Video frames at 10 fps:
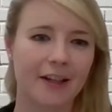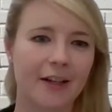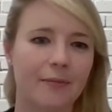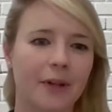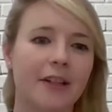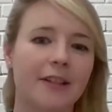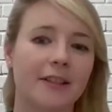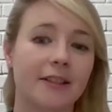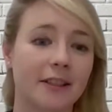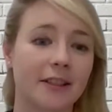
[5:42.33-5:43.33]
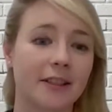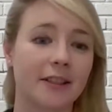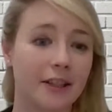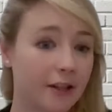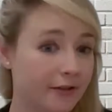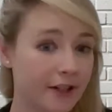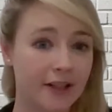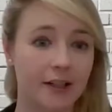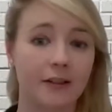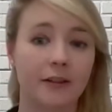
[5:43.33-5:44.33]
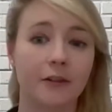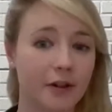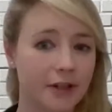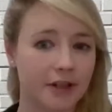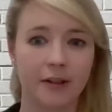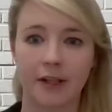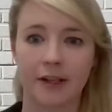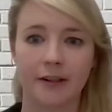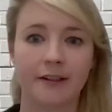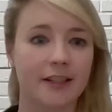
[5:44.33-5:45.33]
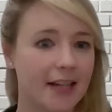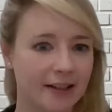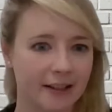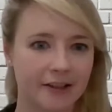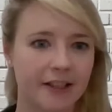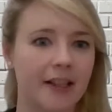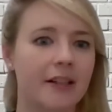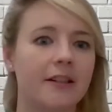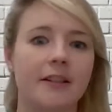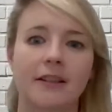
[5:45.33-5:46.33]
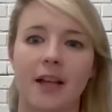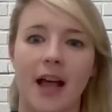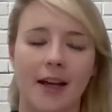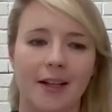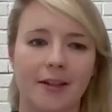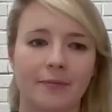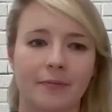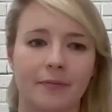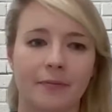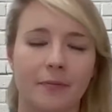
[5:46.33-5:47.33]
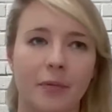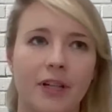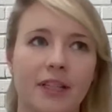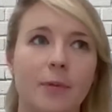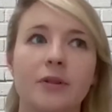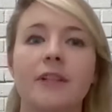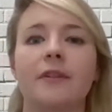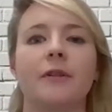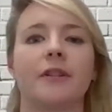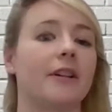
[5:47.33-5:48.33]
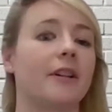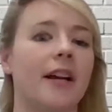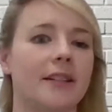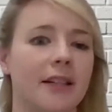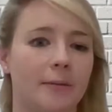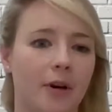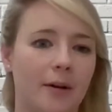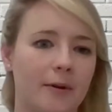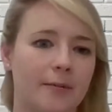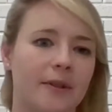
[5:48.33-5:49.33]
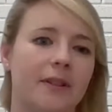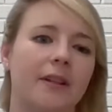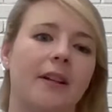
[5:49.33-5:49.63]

Because in university, of course, you learn technical skills, but it's mostly focused on isolated problems.